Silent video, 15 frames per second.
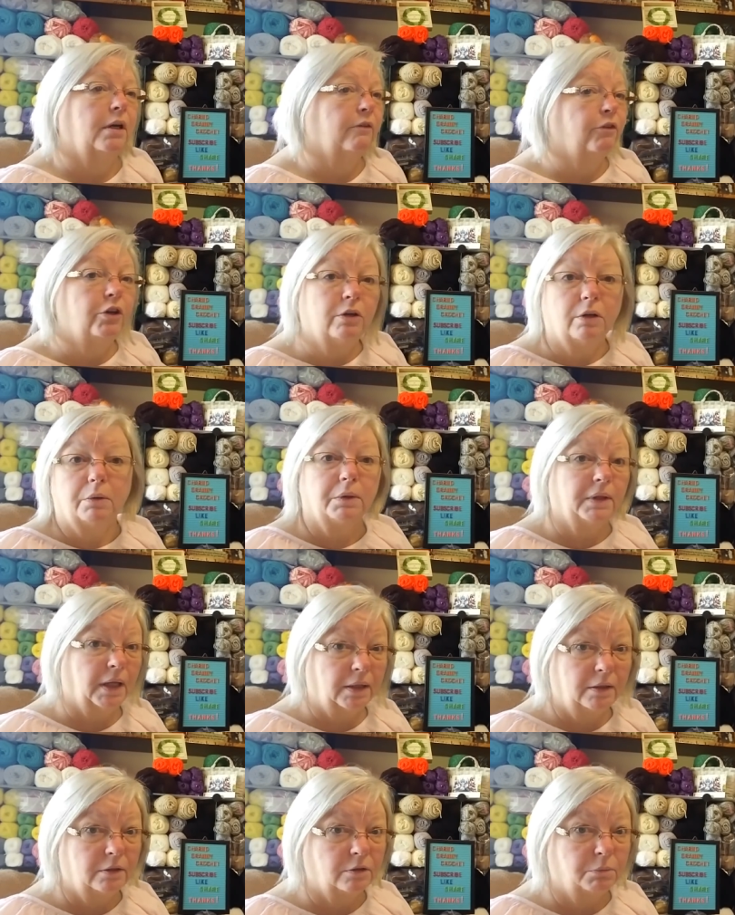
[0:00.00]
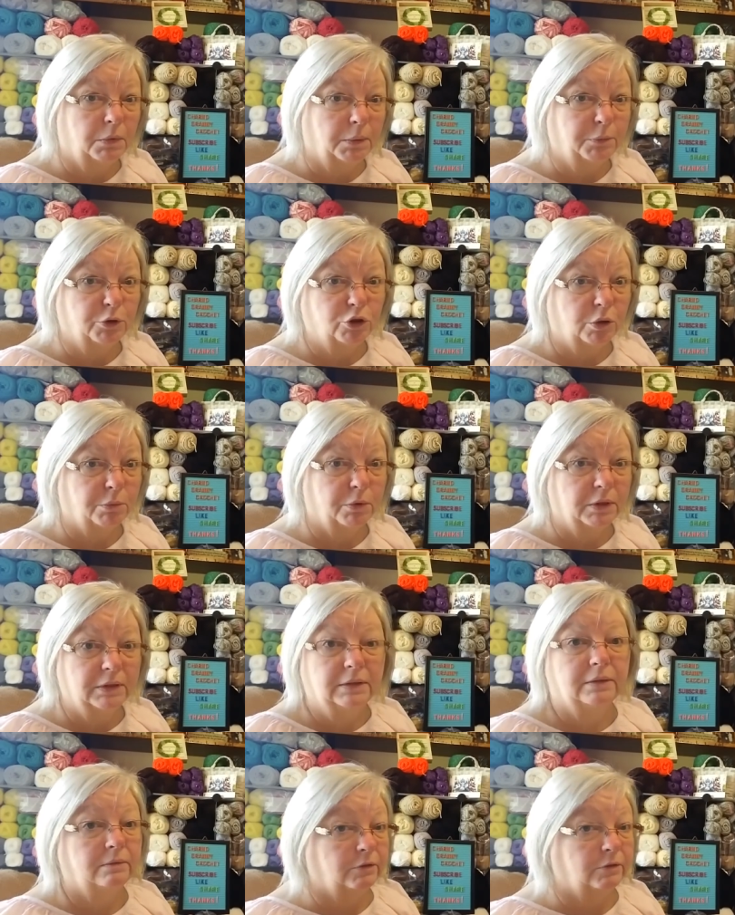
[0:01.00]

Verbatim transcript: If you don't know what that legal mumble jumble is,